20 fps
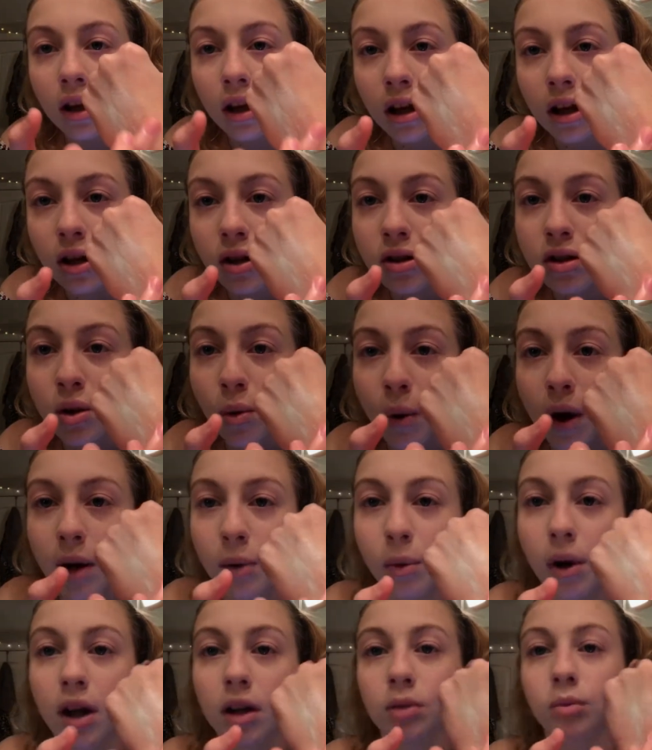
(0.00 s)
Here's the Wet
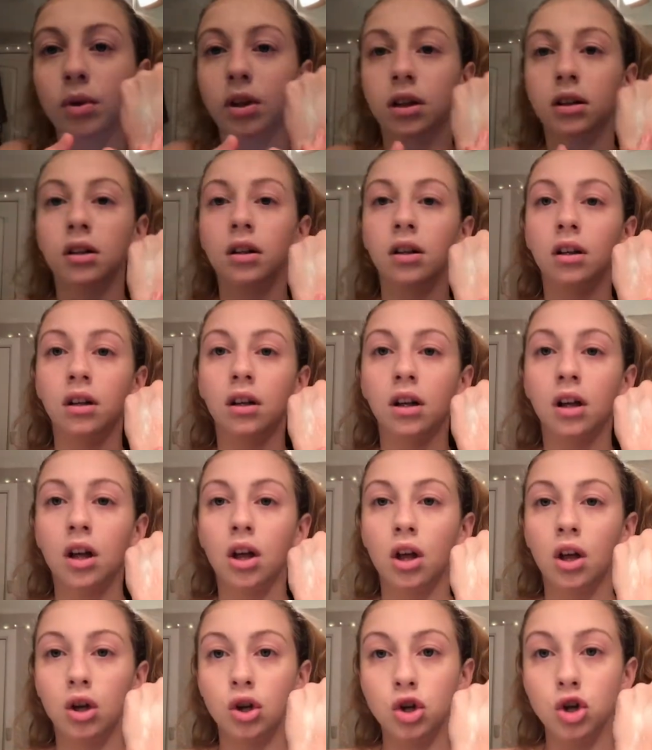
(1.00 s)
n Wild one.
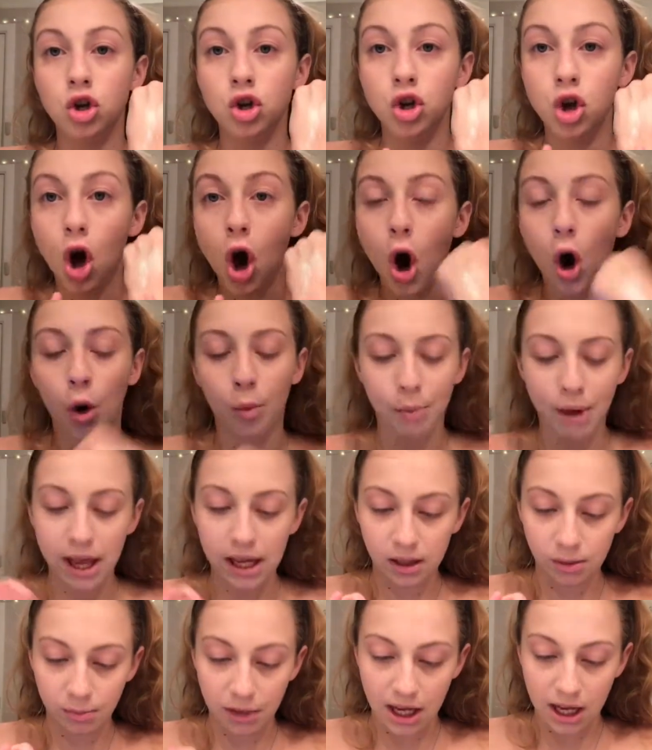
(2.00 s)
No
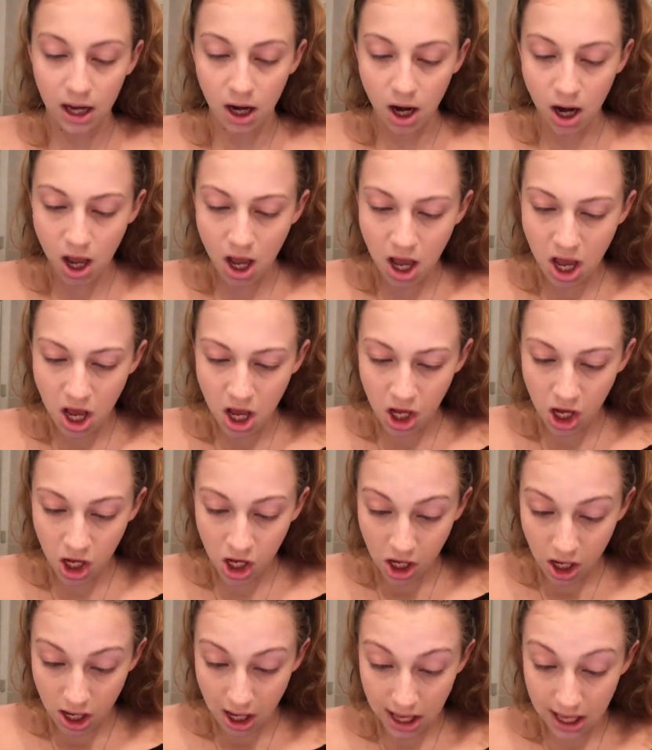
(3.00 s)
pigment.
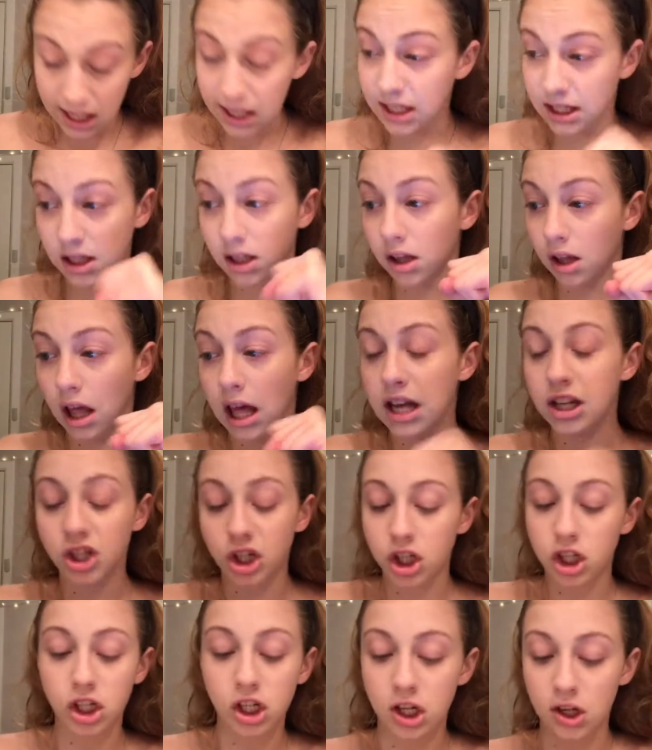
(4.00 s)
It
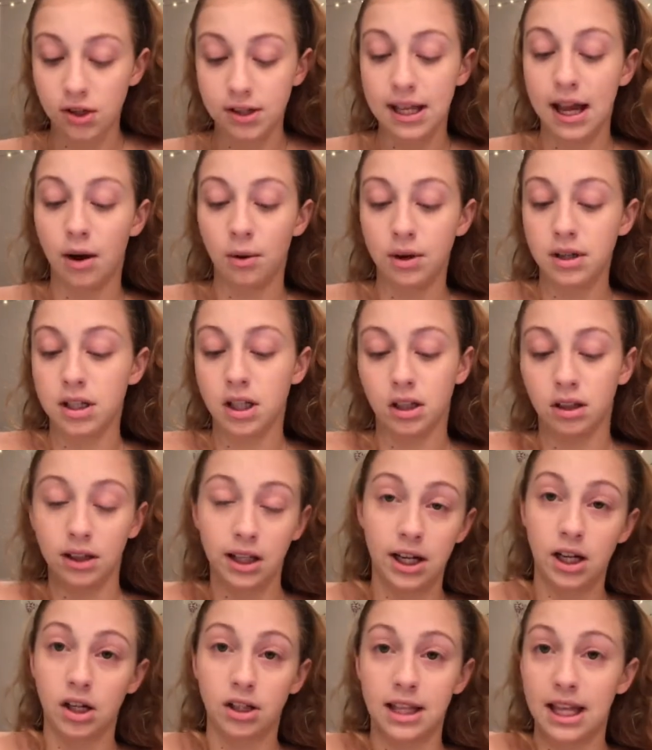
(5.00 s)
just shears out into
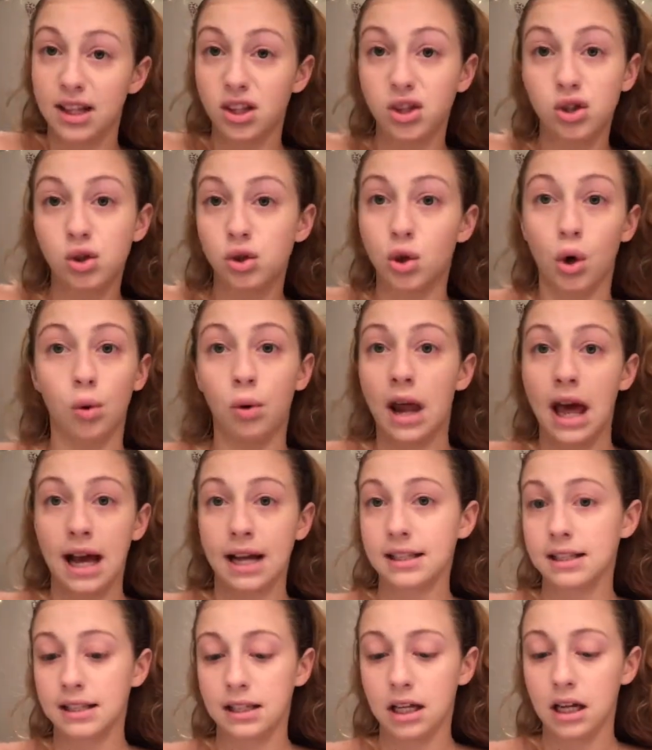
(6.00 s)
glitter. That's so
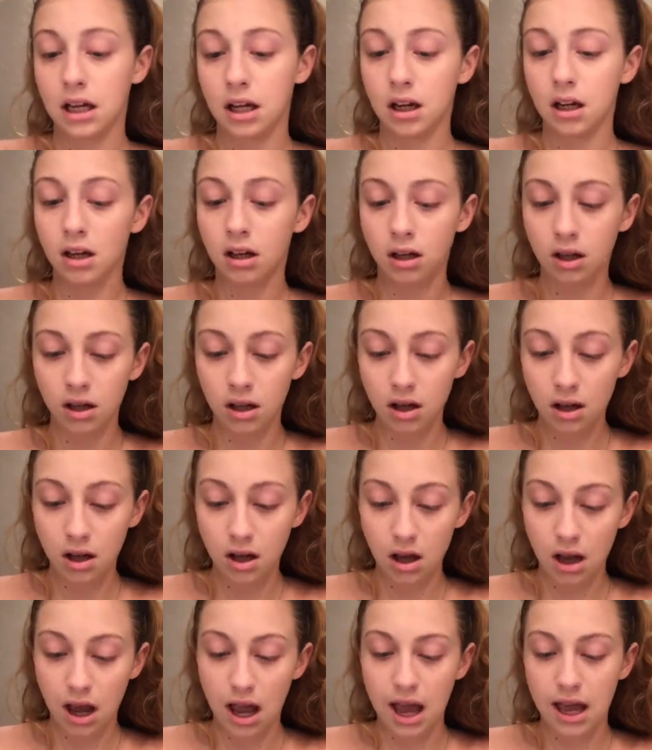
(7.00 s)
nasty.
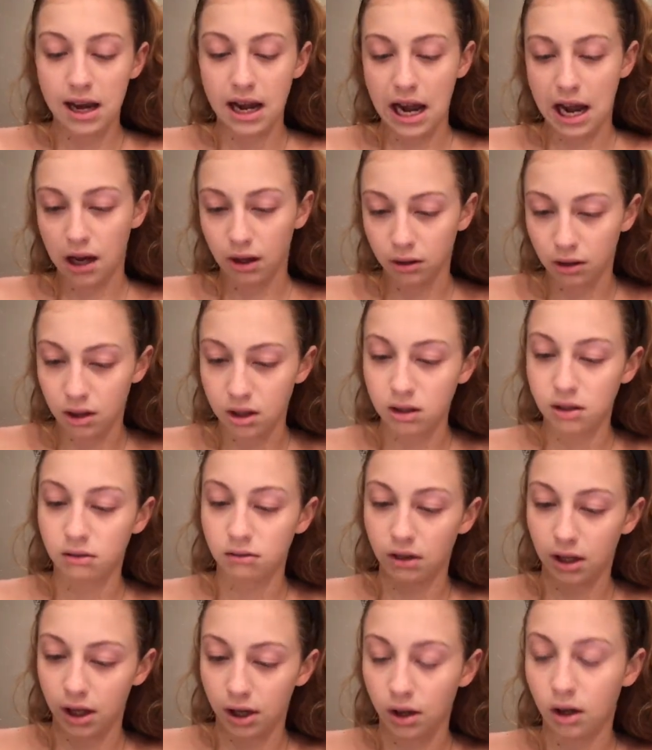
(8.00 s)
And now there's
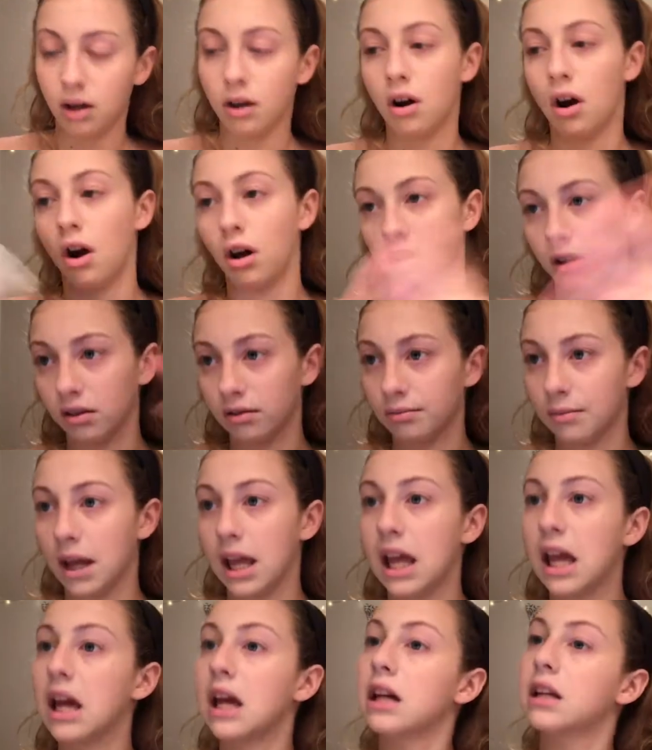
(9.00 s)
glitter all over my
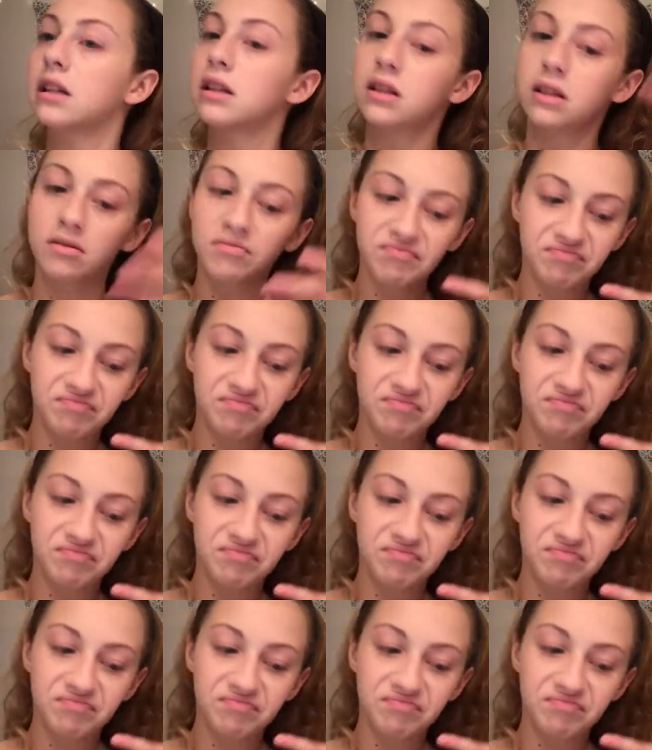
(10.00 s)
hand.